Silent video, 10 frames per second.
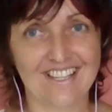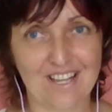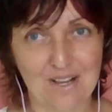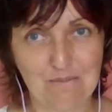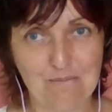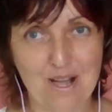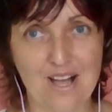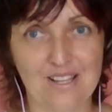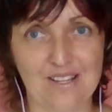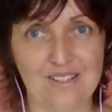
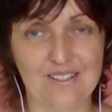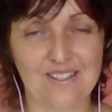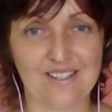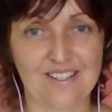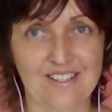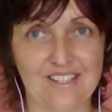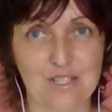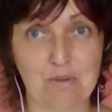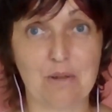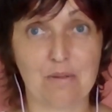Mahalo.
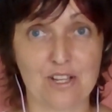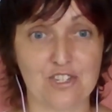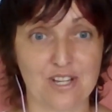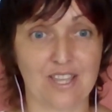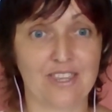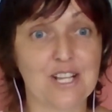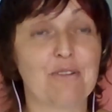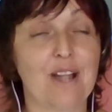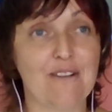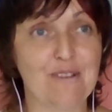It's been a pleasure. Yeah, thanks
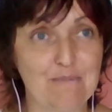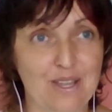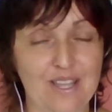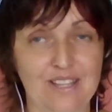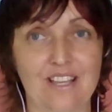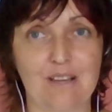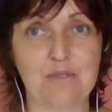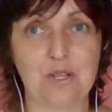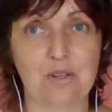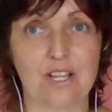for having me, and I'm
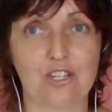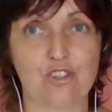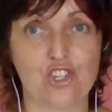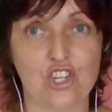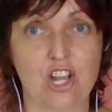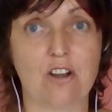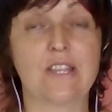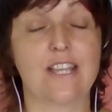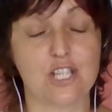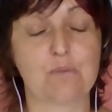so glad to share
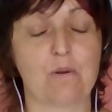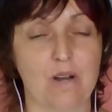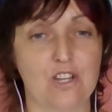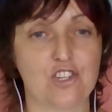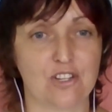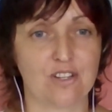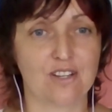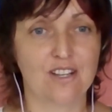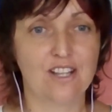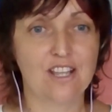the inspiration.
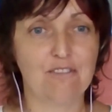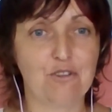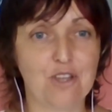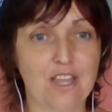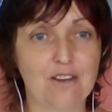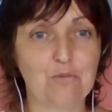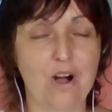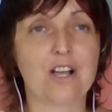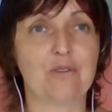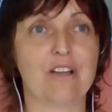If you can
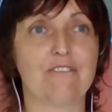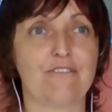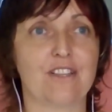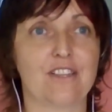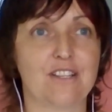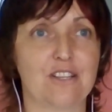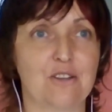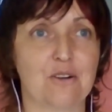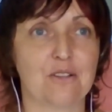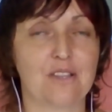walk away feeling,
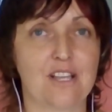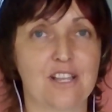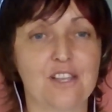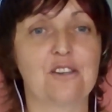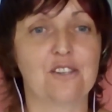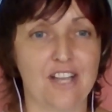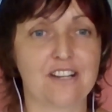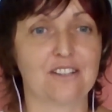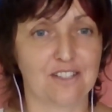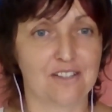like a little
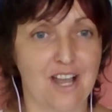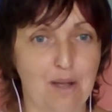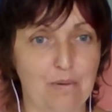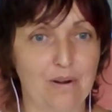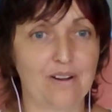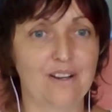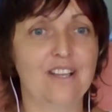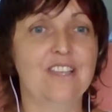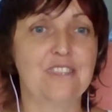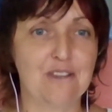lighter, a little happier,
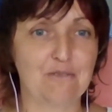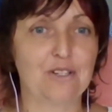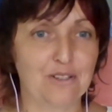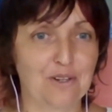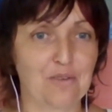then we're doing